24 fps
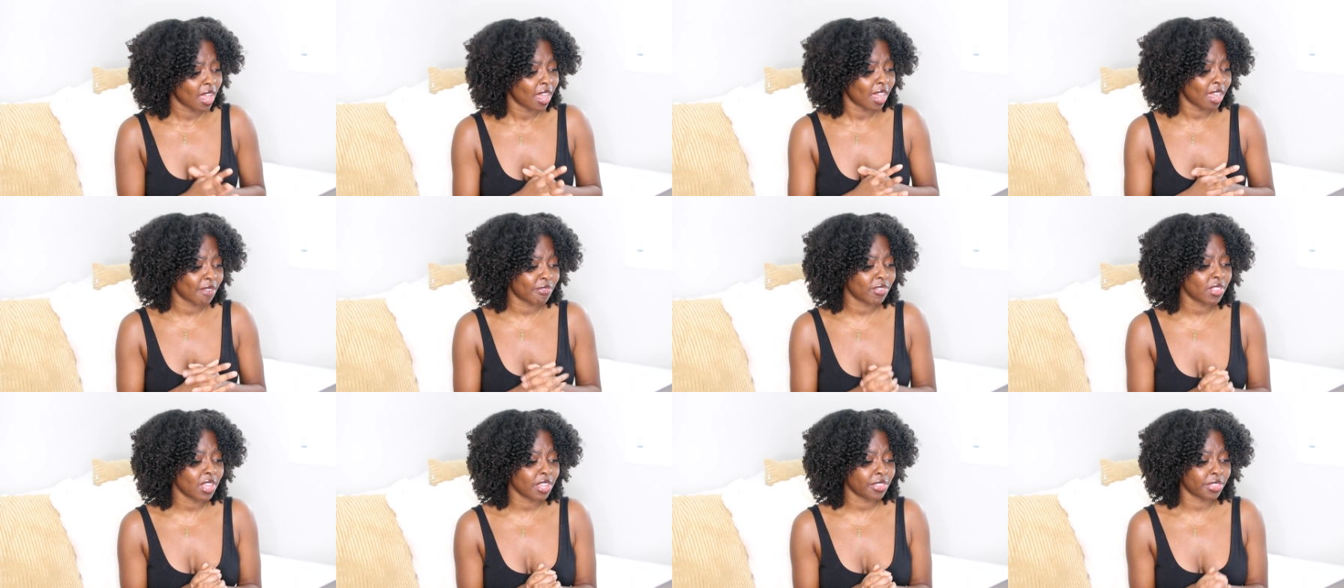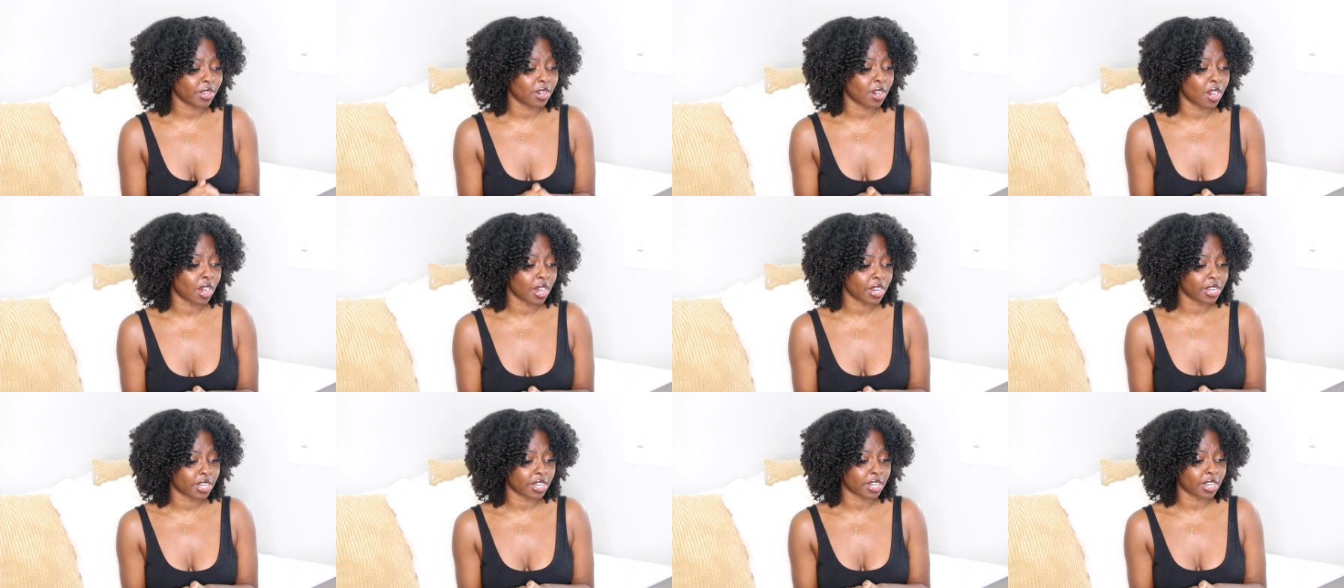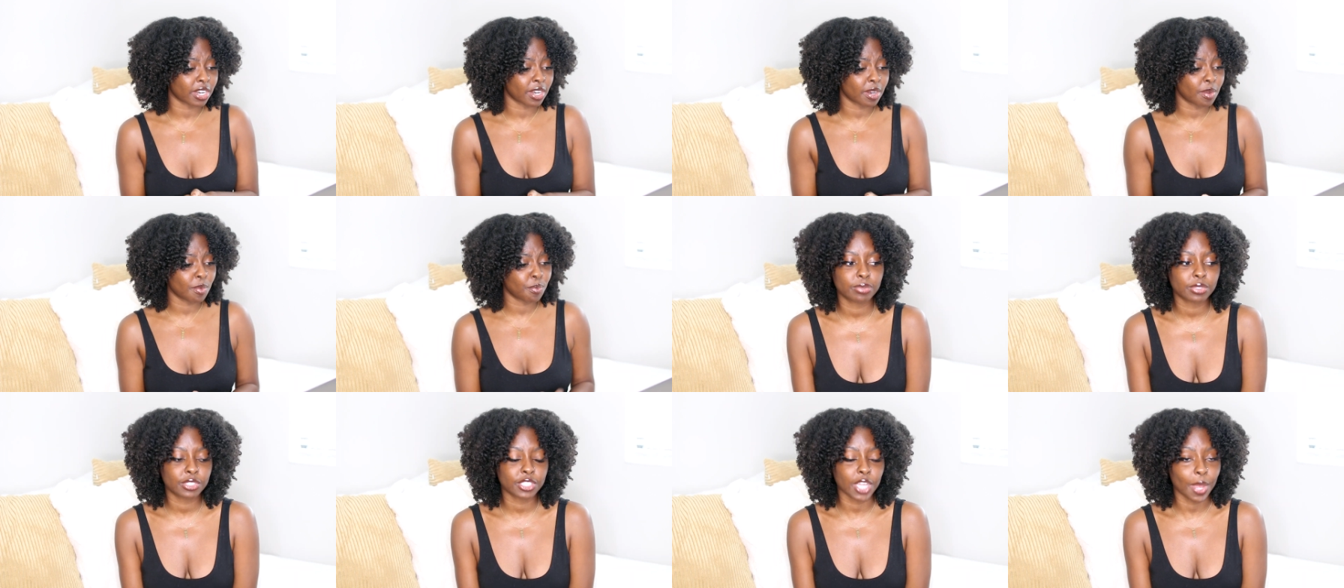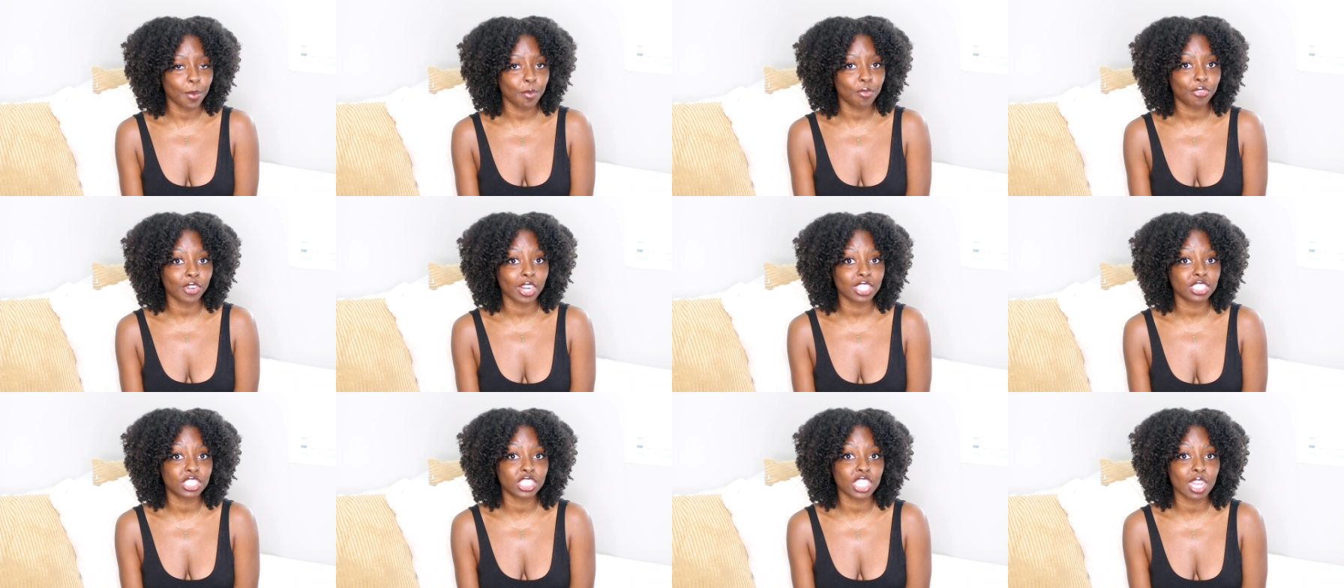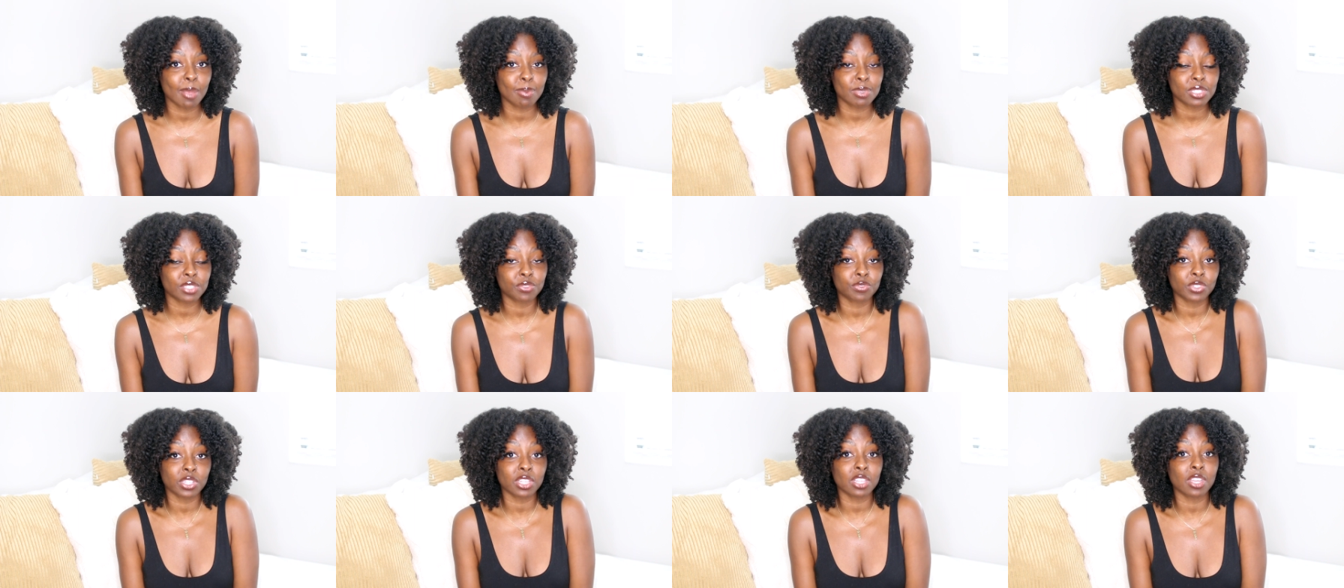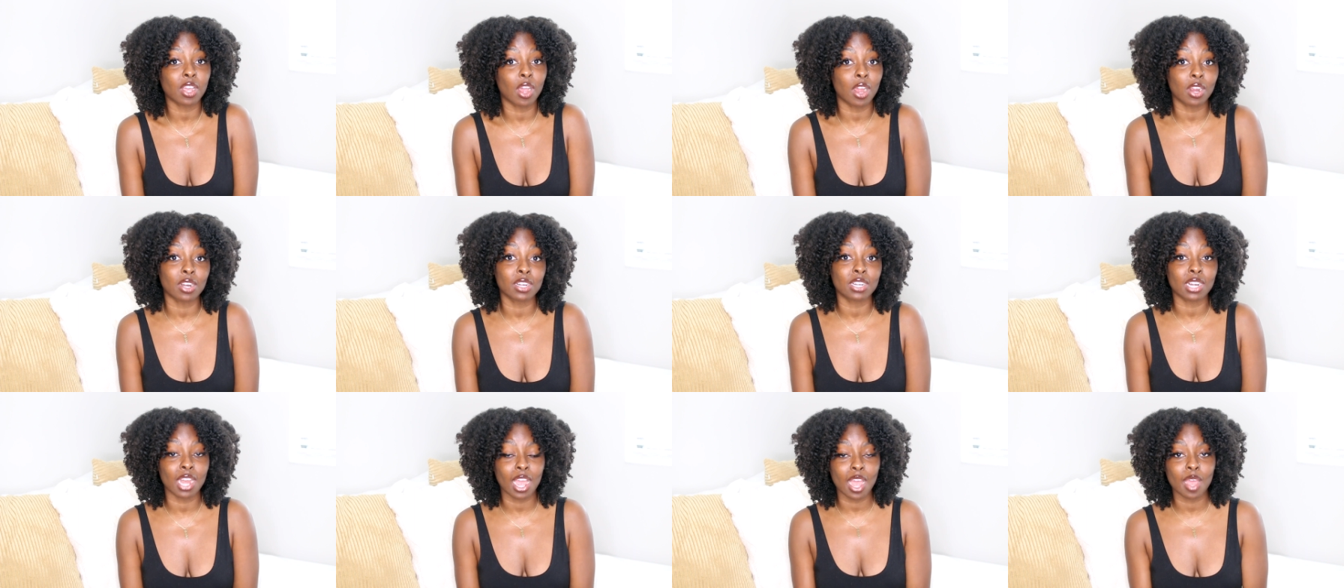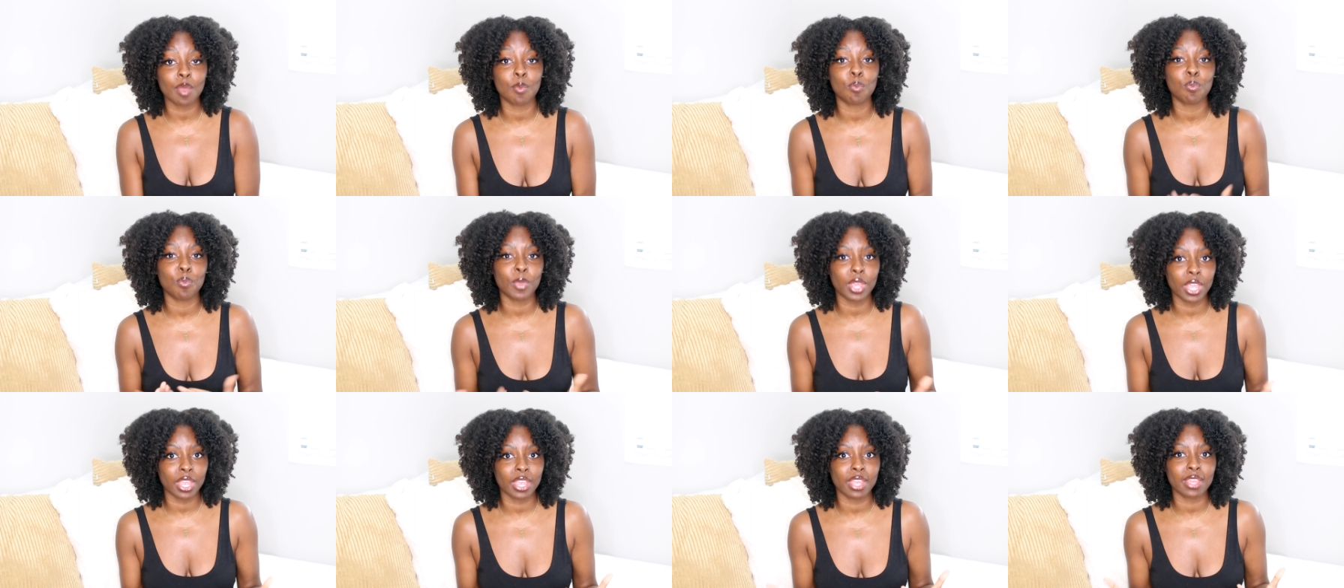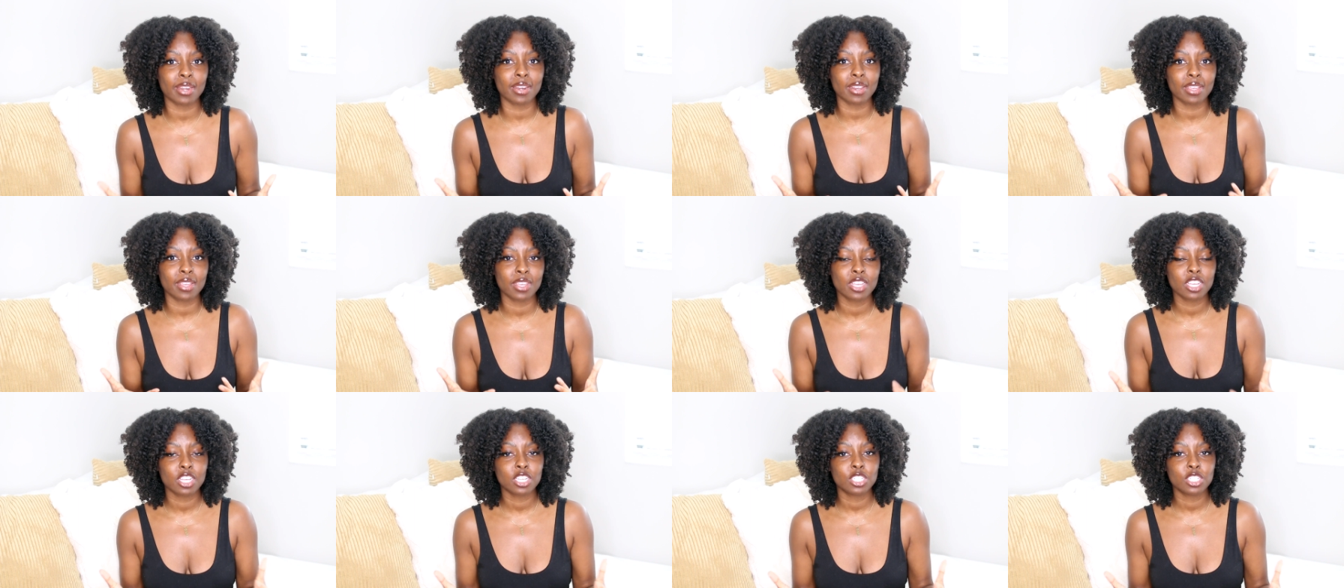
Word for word: I feel like they're harder. Some friendships really are not made